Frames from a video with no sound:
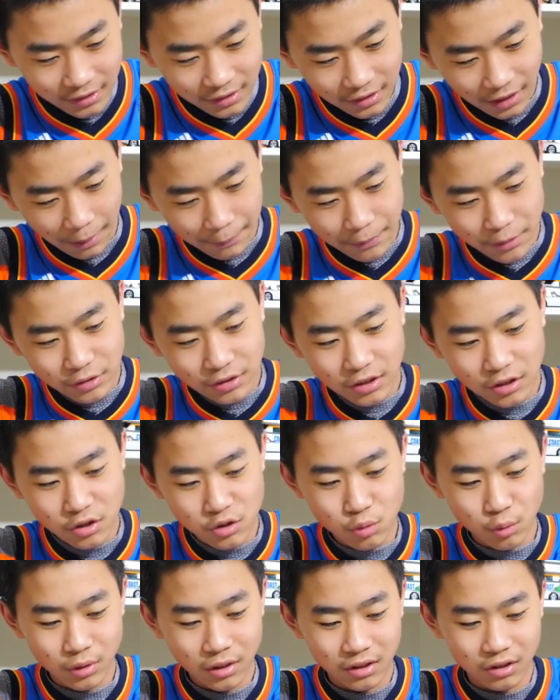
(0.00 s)
I'm using the
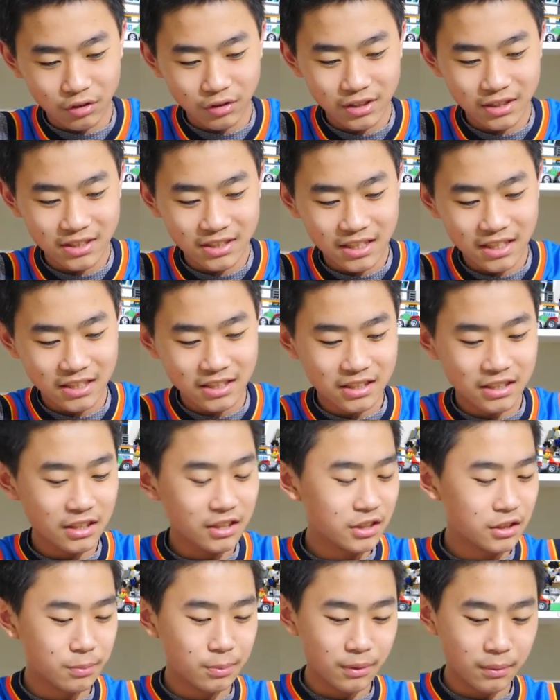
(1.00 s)
Jordan
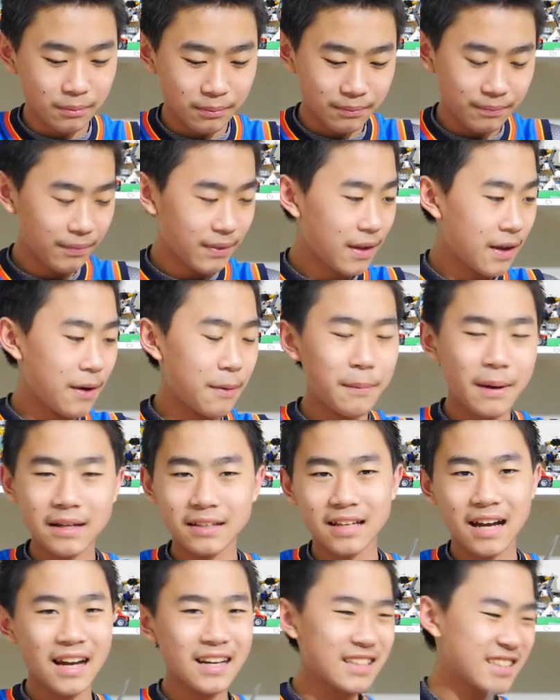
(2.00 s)
36s, but my
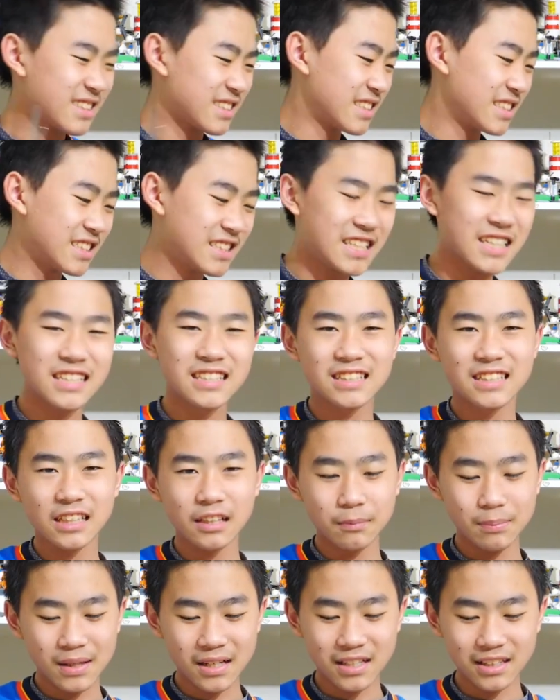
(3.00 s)
dad
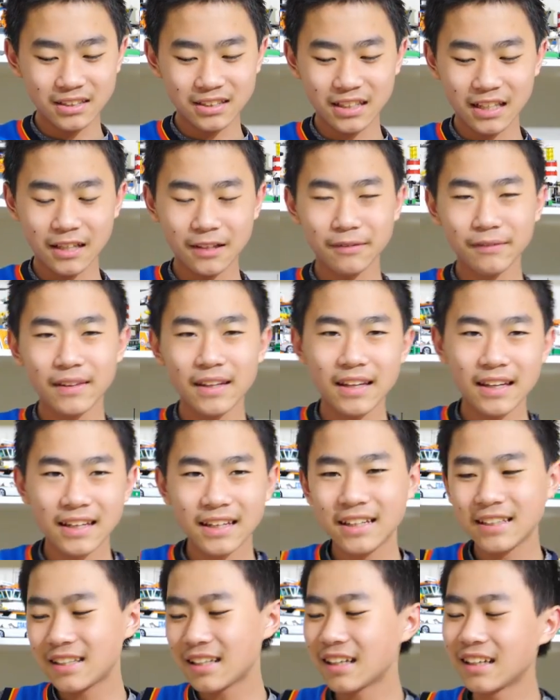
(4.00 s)
insisted because like
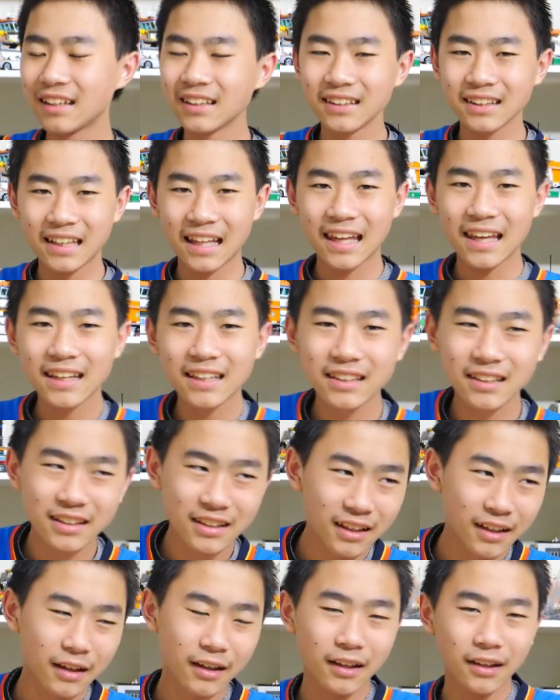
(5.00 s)
he didn't like
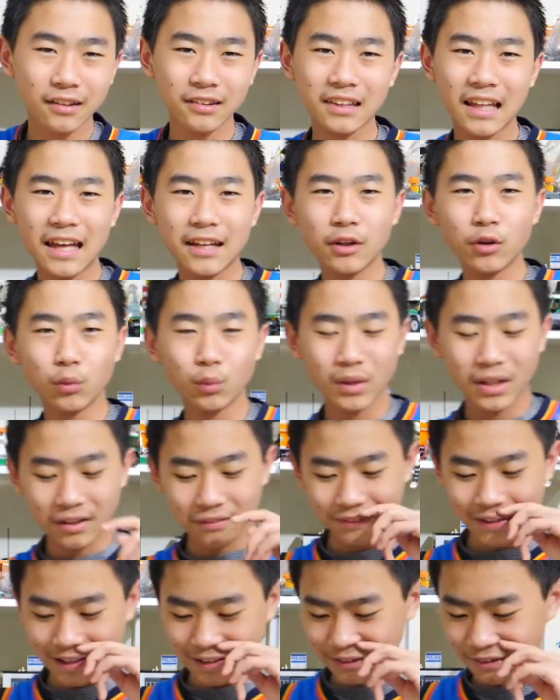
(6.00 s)
the Leno
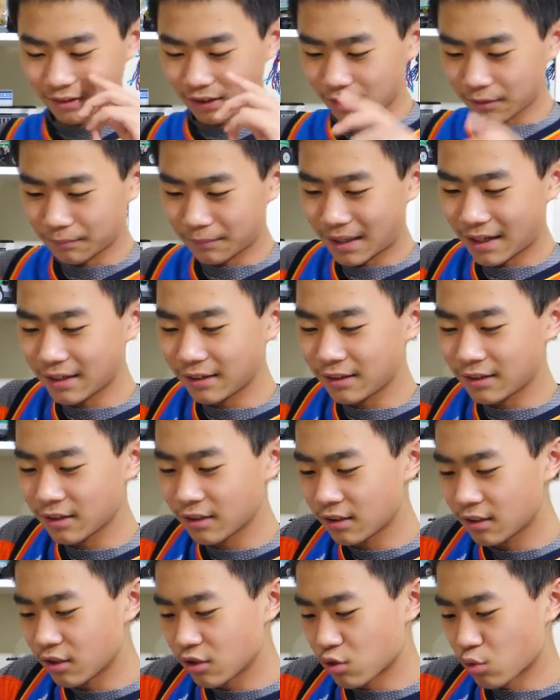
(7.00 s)
weave that my
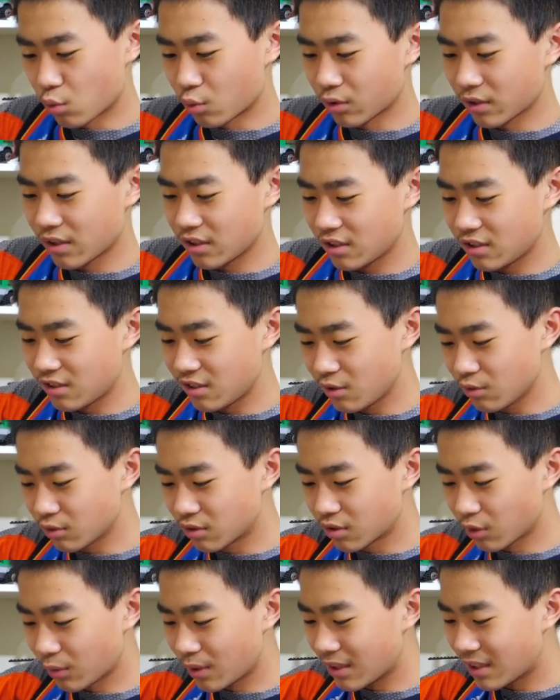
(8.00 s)
Jordans
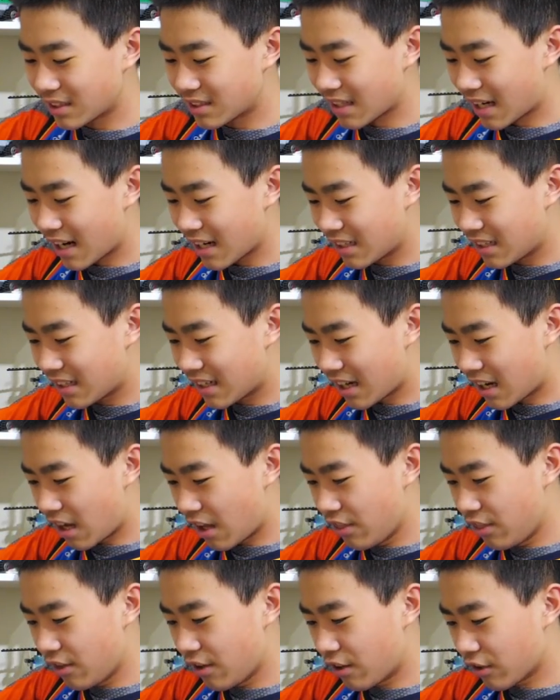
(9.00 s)
use, so he decided to get
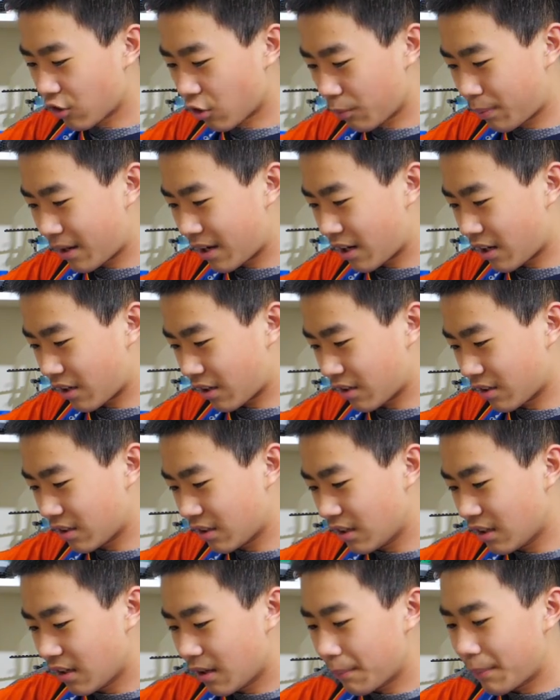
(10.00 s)
another pair.
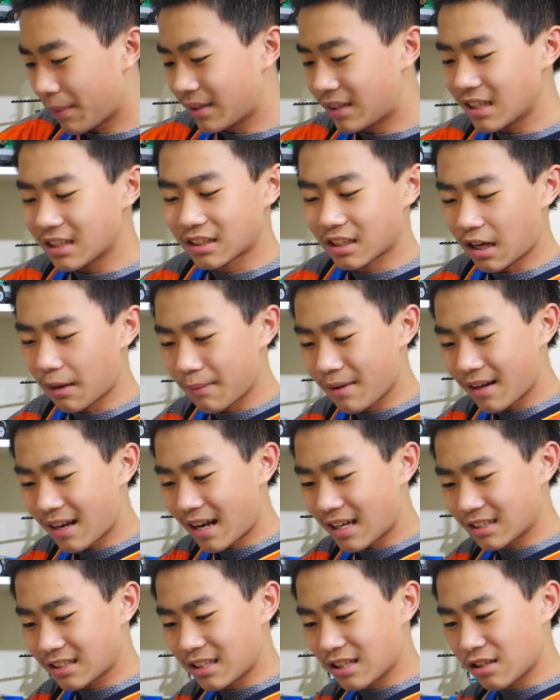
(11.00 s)
But this time
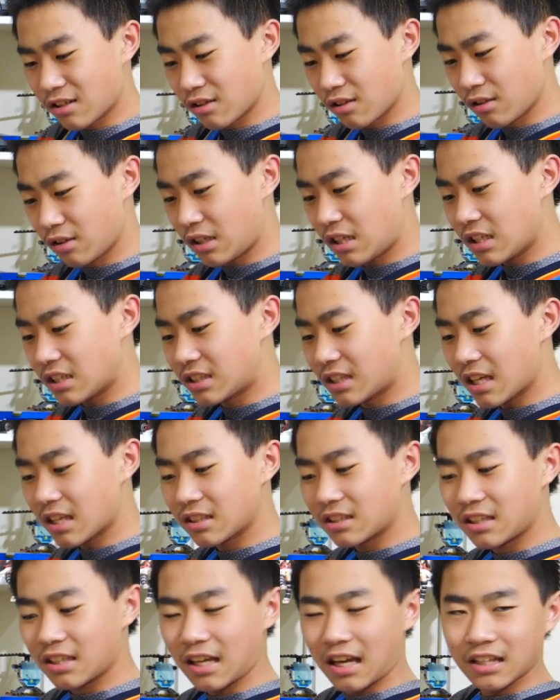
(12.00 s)
he
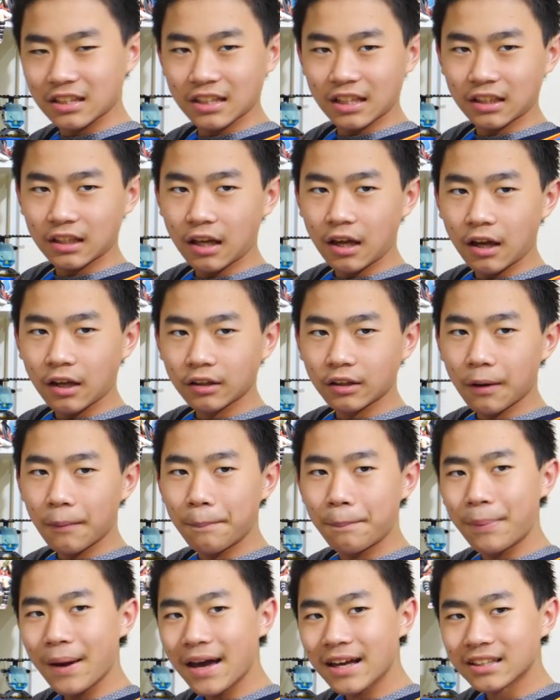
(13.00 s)
says it has like the
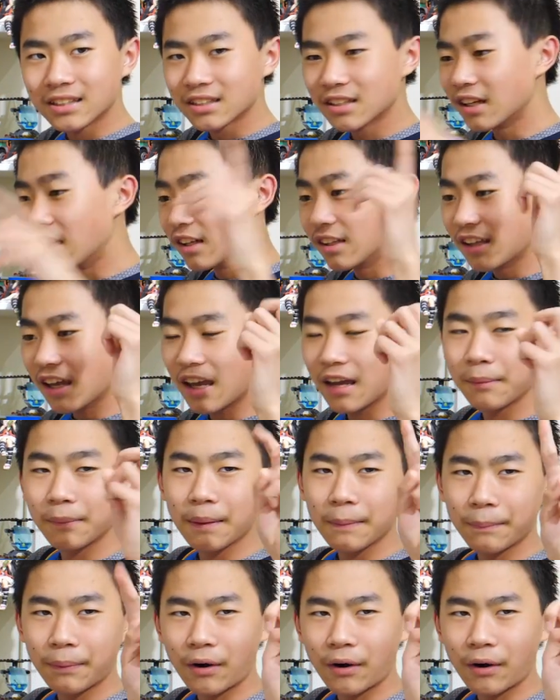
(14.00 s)
best containment